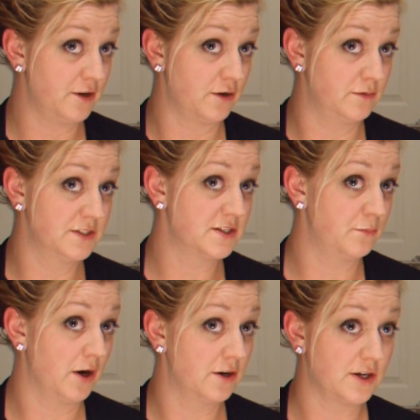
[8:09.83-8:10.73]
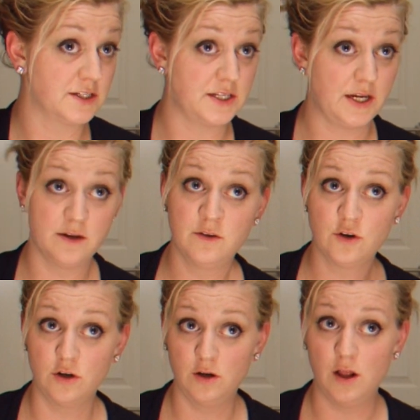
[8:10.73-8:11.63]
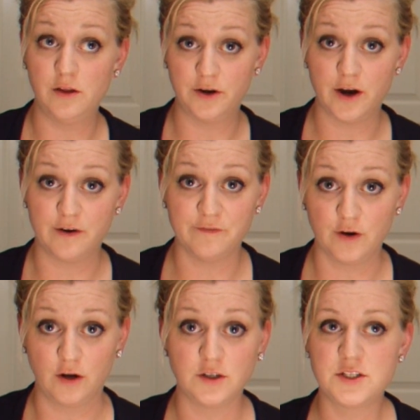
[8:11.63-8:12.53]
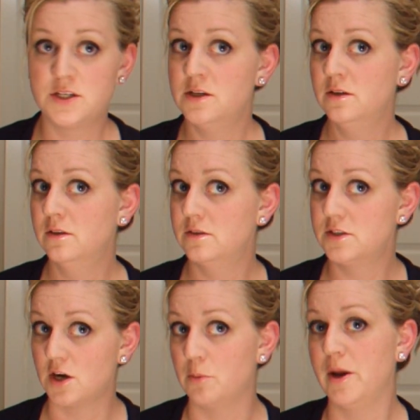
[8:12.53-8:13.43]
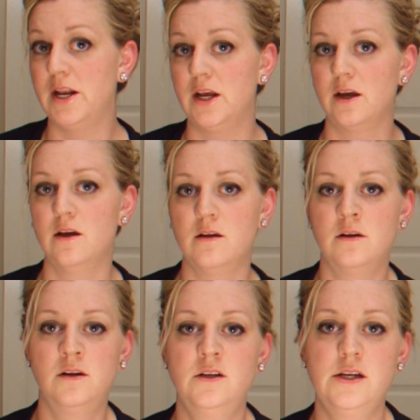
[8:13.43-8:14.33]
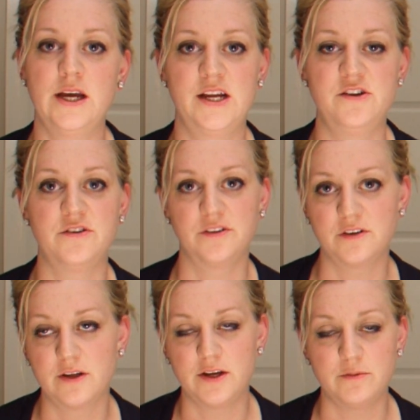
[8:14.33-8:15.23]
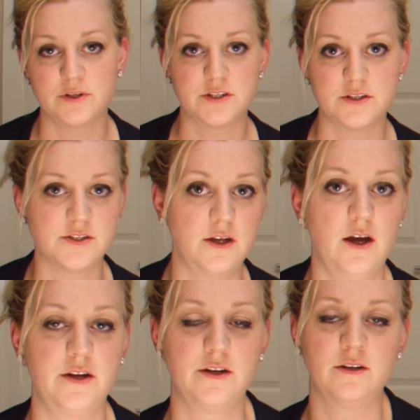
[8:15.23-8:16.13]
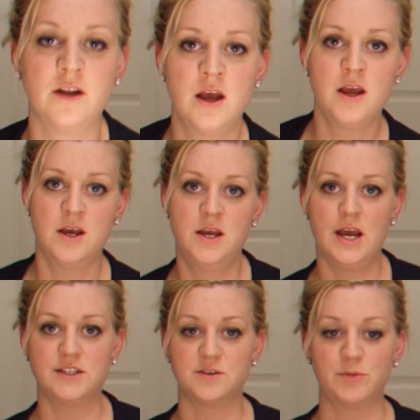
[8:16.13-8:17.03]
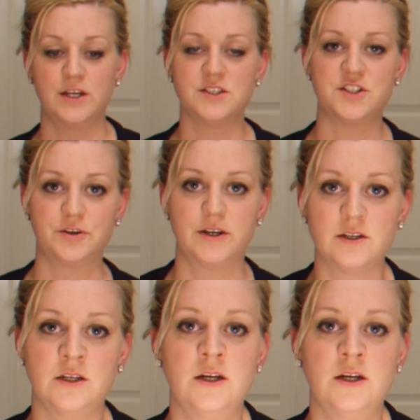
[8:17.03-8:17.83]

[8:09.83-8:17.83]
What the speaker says: If you're going somewhere dressy, curl all your hair first, start pinning it, and you can look like you went to the salon and had someone else do it.